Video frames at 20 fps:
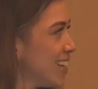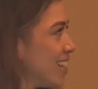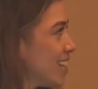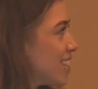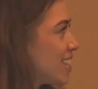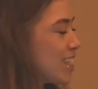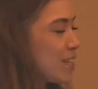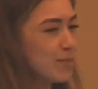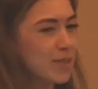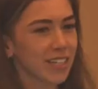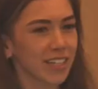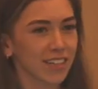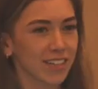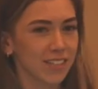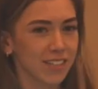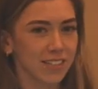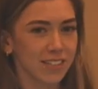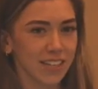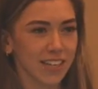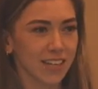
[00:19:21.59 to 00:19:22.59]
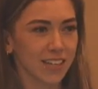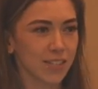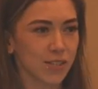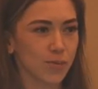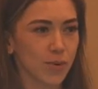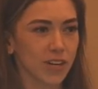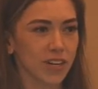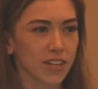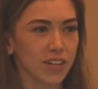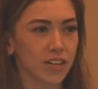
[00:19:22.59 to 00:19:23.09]
Is anybody else like
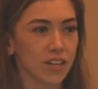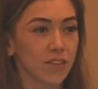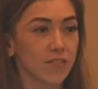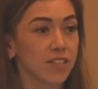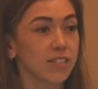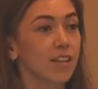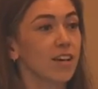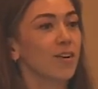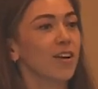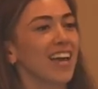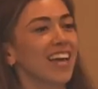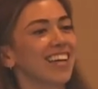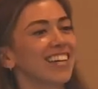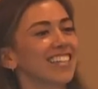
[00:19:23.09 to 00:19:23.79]
sweaty and nervous? Oh, hey.